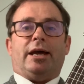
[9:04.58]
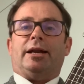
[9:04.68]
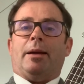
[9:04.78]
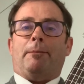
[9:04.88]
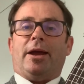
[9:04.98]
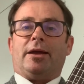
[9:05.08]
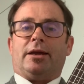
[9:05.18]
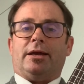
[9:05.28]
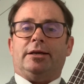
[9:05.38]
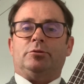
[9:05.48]
that, at
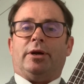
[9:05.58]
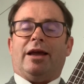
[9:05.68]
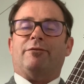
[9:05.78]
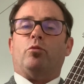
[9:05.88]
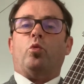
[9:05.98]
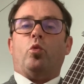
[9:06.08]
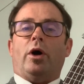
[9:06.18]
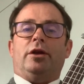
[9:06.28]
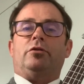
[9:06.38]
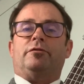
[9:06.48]
Becket Keys, we have
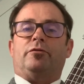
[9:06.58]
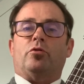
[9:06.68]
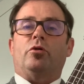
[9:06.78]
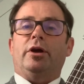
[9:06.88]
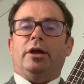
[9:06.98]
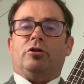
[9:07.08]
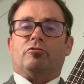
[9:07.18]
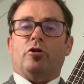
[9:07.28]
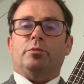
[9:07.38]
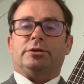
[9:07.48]
wonderful
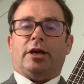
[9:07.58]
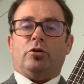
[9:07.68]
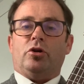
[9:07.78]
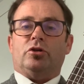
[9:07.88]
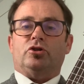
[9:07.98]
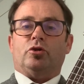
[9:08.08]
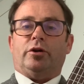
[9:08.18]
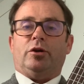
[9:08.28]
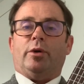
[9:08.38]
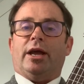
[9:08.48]
groups that you can
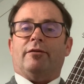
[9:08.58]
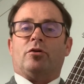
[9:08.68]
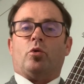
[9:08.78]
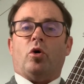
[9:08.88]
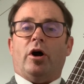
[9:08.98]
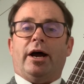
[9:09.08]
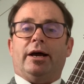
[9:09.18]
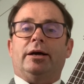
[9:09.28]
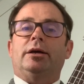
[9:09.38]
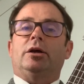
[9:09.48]
join. We have
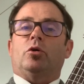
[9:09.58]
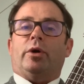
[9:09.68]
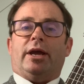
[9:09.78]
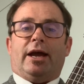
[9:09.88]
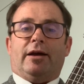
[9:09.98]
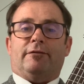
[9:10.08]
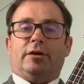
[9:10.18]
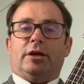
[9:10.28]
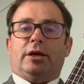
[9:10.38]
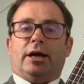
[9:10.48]
choir, we have
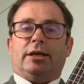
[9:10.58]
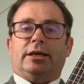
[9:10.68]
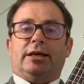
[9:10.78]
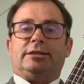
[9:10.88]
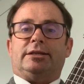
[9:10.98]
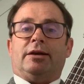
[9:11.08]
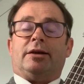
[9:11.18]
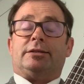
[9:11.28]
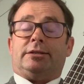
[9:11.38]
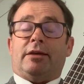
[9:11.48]
Year
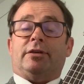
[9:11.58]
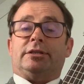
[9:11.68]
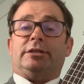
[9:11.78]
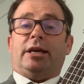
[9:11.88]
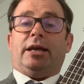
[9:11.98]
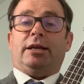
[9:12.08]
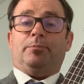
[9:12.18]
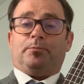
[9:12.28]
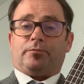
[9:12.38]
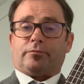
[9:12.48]
7
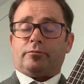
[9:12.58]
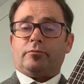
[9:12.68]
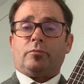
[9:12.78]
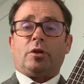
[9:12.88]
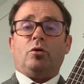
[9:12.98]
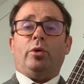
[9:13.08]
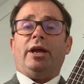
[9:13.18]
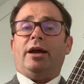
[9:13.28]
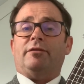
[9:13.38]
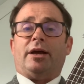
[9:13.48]
singing, we
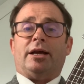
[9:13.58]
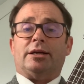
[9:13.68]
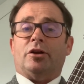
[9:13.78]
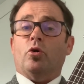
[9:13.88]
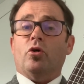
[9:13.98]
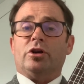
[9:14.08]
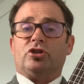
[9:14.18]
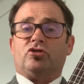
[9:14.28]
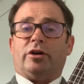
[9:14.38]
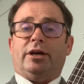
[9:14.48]
have an
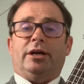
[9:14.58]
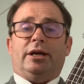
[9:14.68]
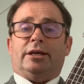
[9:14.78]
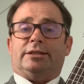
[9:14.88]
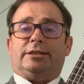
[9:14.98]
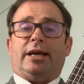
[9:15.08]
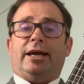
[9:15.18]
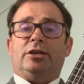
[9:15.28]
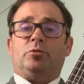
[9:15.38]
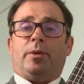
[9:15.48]
orchestra, a
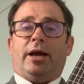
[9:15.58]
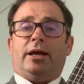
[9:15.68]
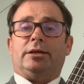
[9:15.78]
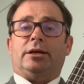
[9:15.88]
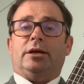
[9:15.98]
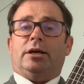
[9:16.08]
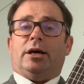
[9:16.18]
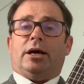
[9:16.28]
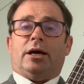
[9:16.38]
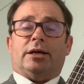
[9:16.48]
stage band,
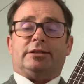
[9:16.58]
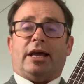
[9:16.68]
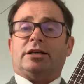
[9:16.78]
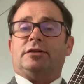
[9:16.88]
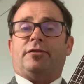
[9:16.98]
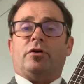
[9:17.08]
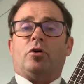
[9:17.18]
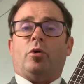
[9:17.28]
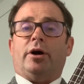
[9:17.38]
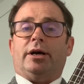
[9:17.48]
a saxophone
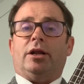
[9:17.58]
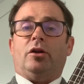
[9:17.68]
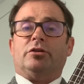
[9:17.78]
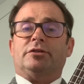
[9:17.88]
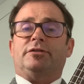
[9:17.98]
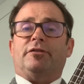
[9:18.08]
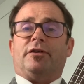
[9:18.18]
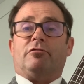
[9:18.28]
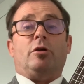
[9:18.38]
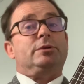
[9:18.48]
choir, lots of
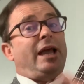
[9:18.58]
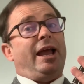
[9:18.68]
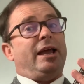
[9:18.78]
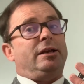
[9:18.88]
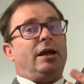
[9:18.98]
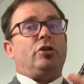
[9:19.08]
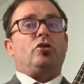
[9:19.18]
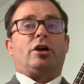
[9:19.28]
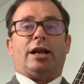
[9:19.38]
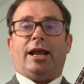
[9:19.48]
different groups, and a
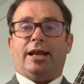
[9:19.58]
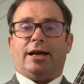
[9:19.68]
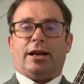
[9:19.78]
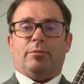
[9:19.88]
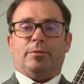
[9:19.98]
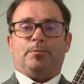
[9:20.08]
ukulele club.